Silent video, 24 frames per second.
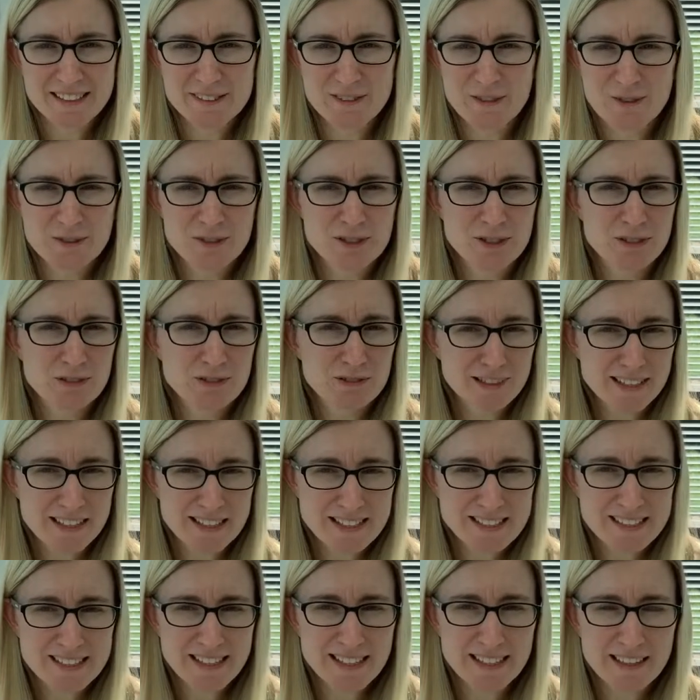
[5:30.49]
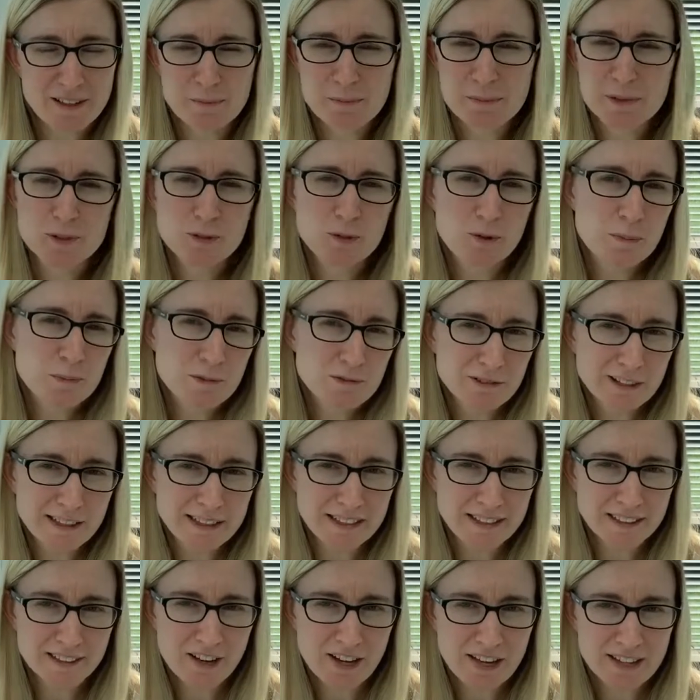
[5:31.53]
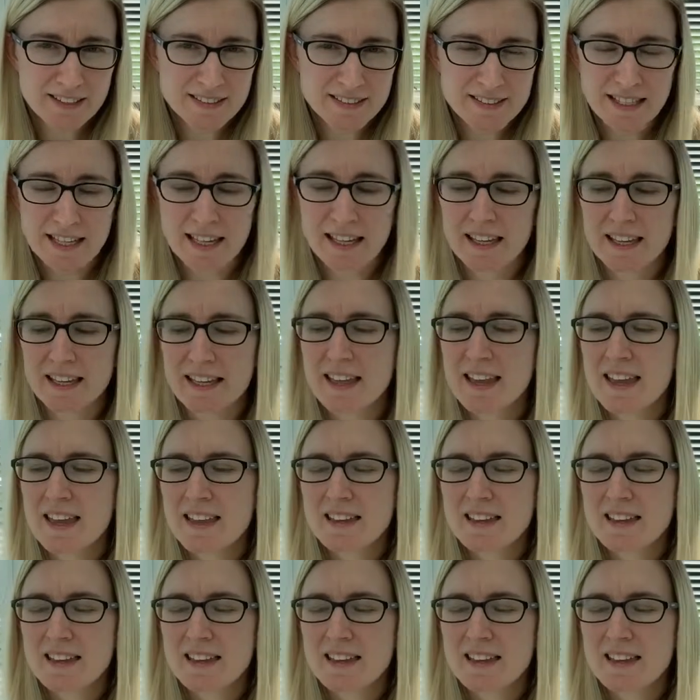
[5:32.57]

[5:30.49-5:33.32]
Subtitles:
It's not too greasy, absorbs really nicely.